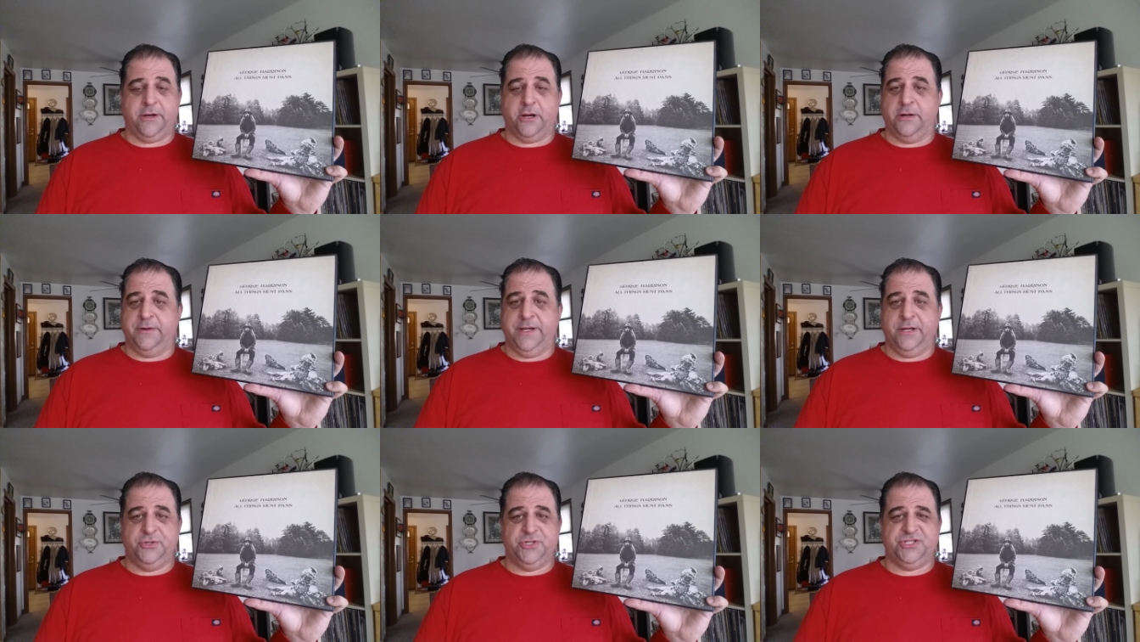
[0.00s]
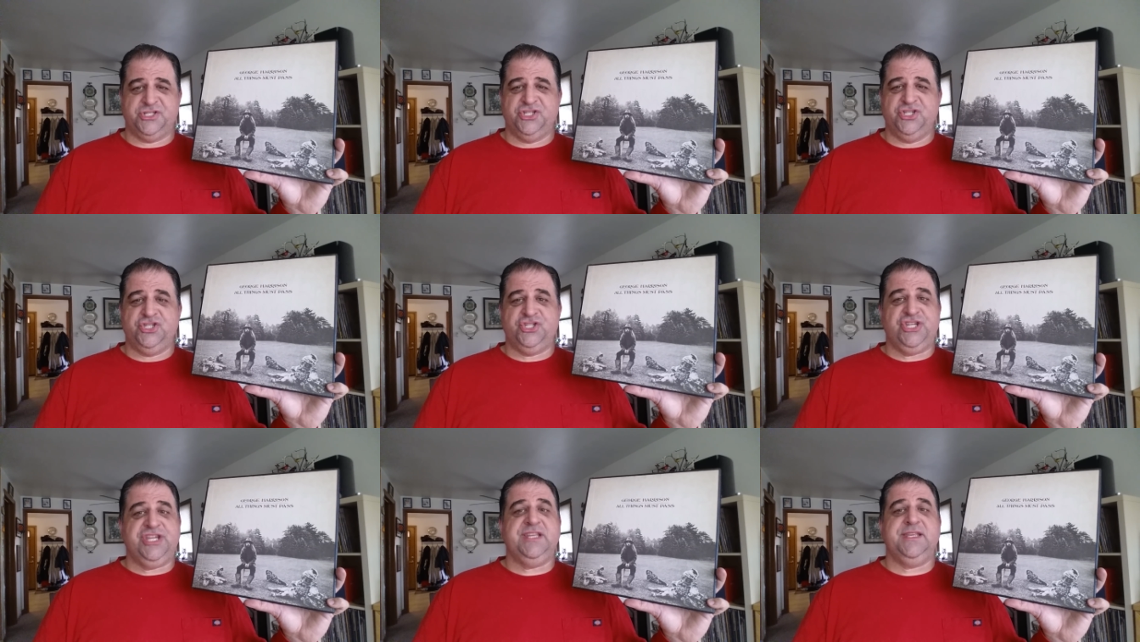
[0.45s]
McCartney are
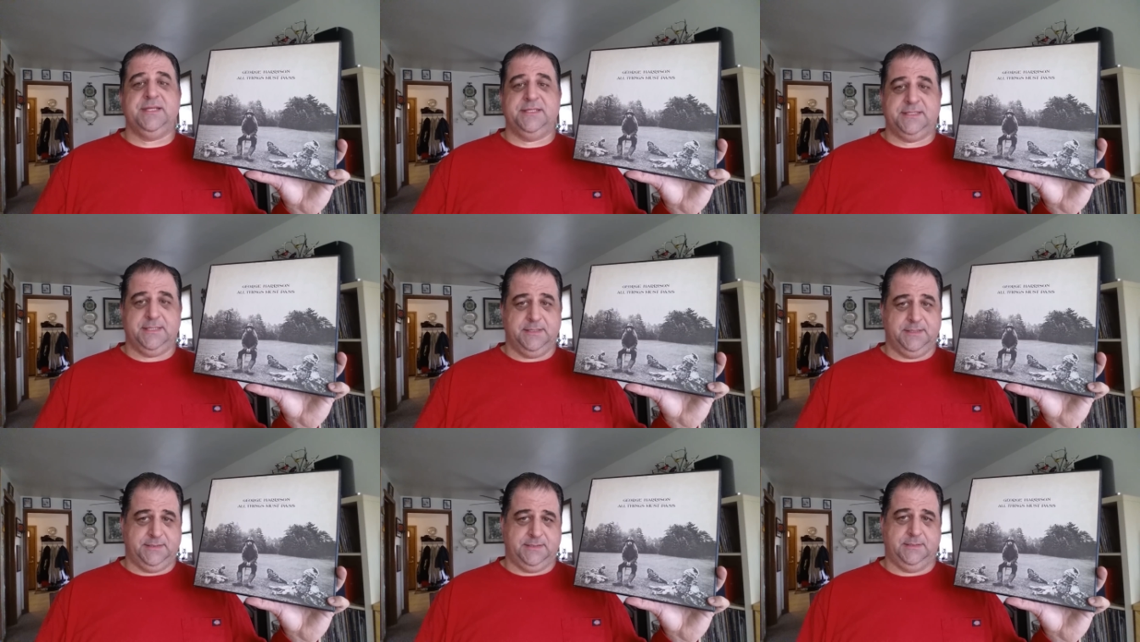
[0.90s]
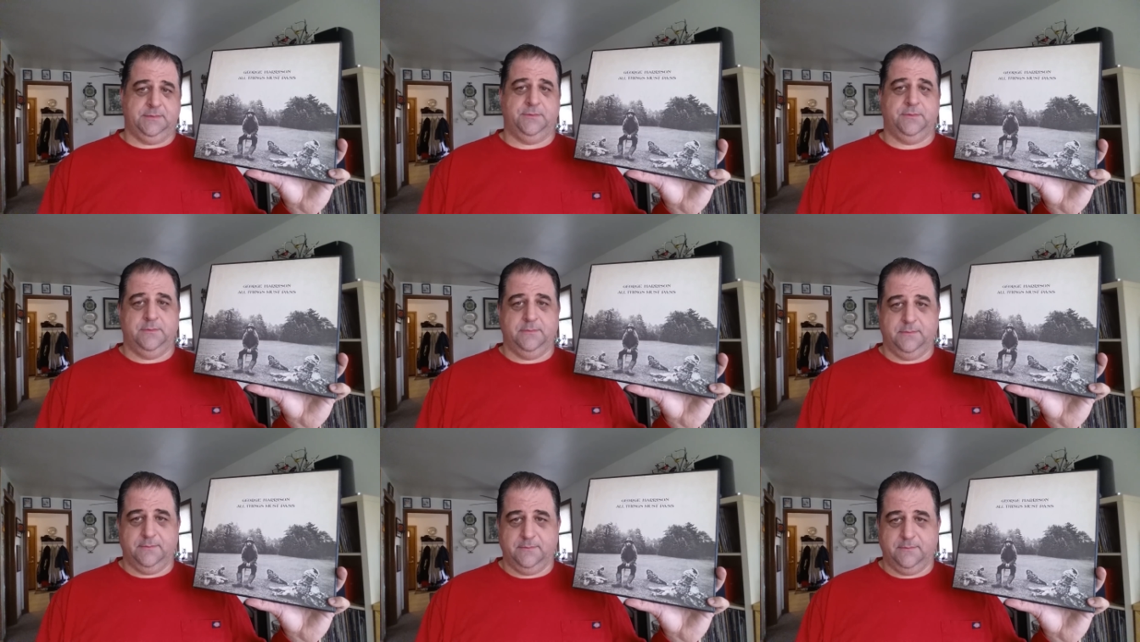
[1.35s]
just geniuses
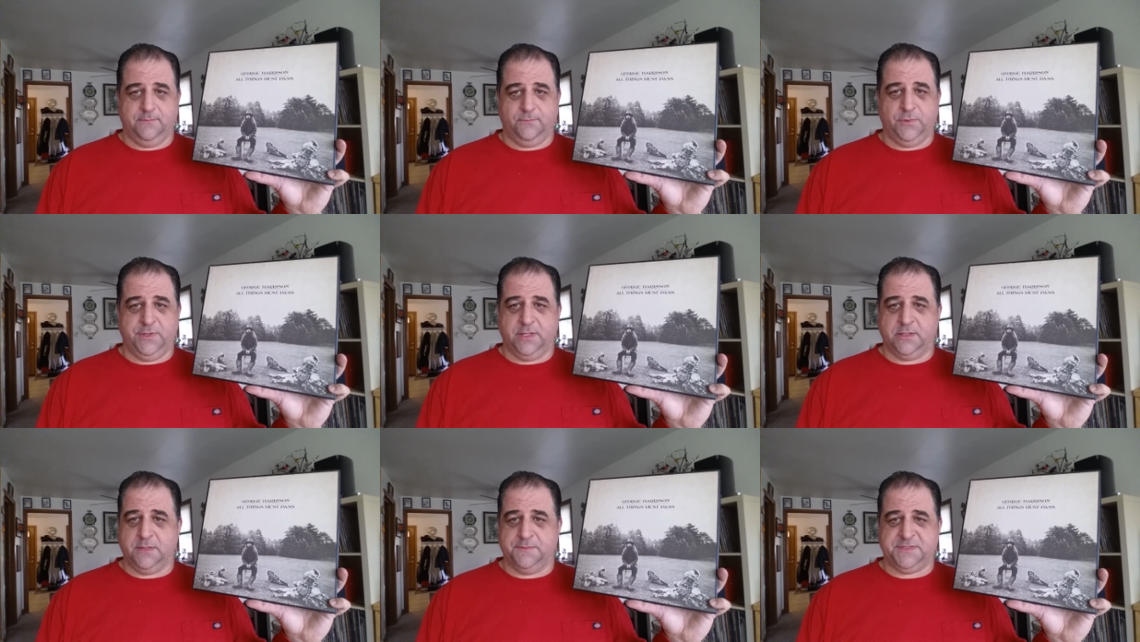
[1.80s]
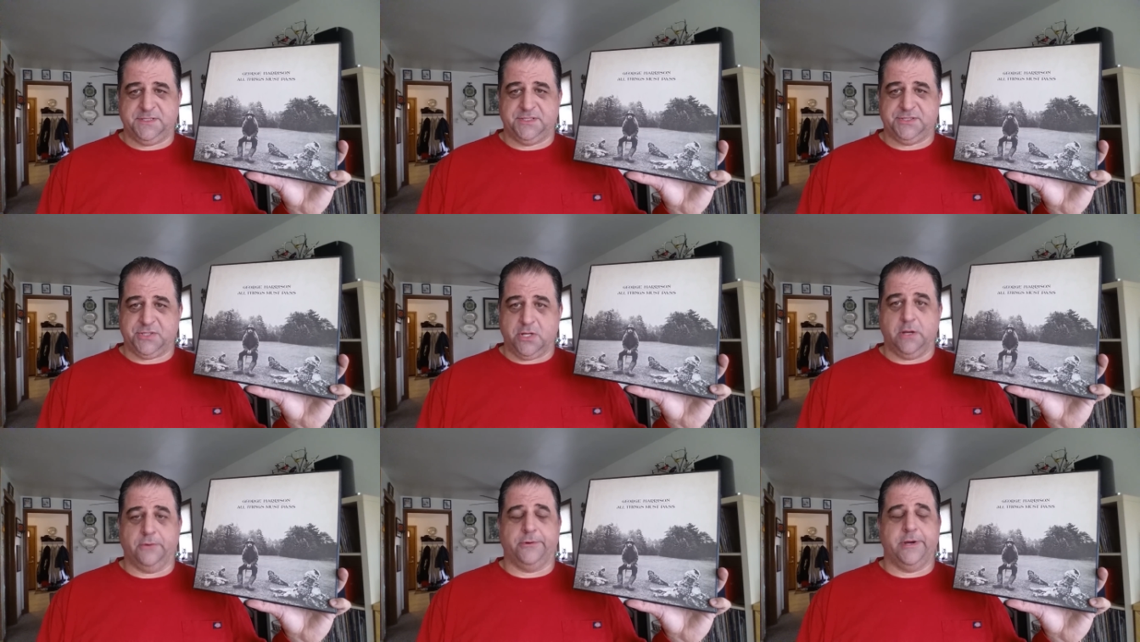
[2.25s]
when it comes to
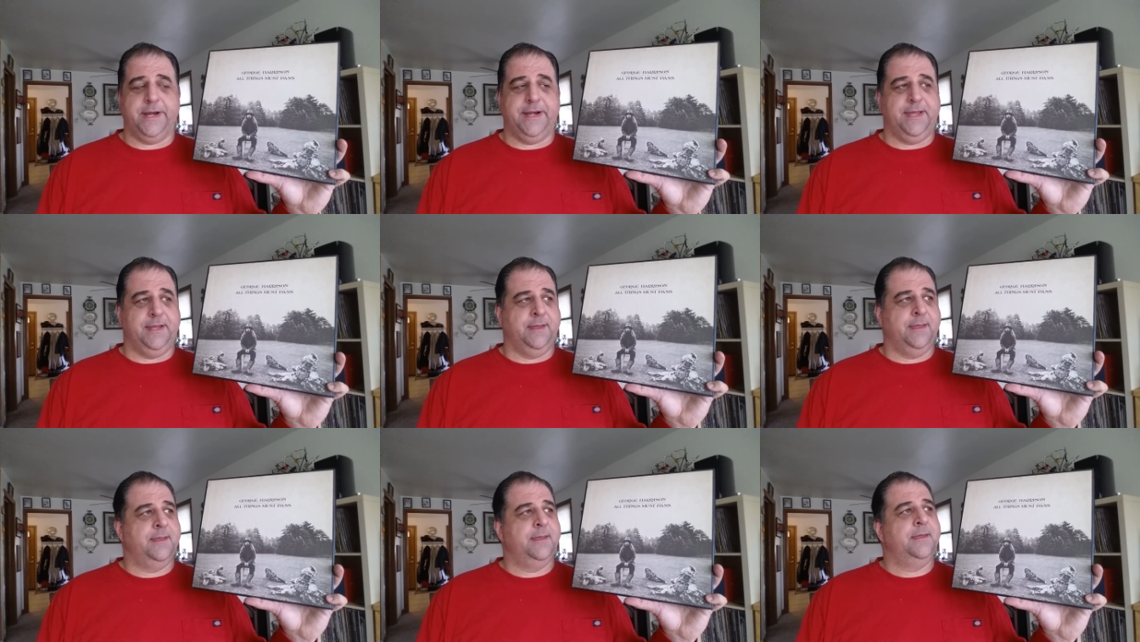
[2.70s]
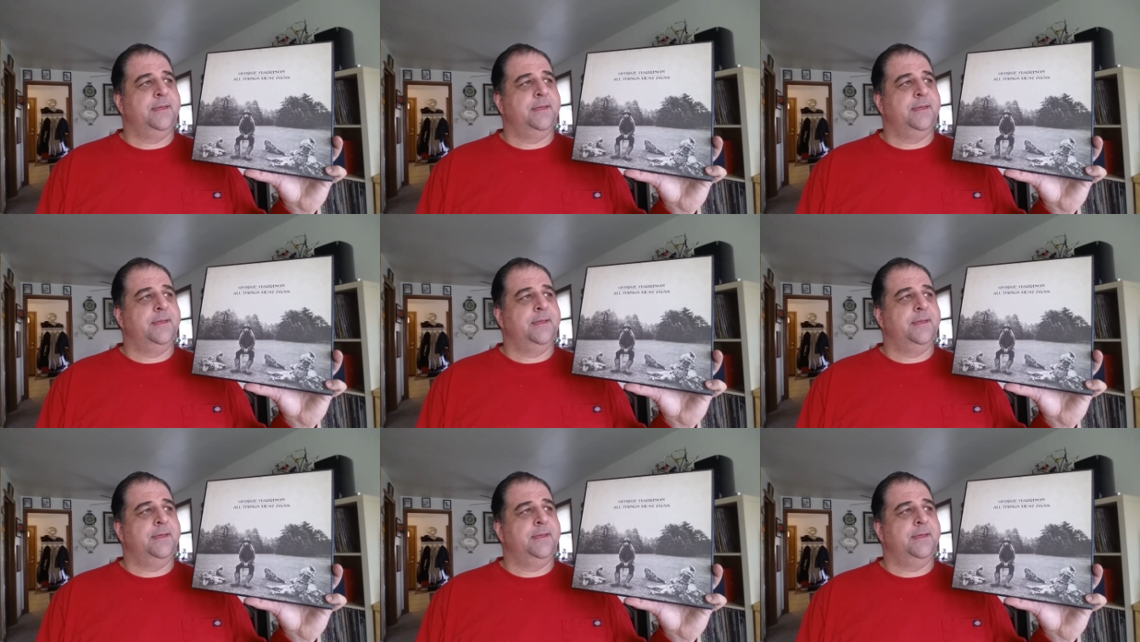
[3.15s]
songwriting.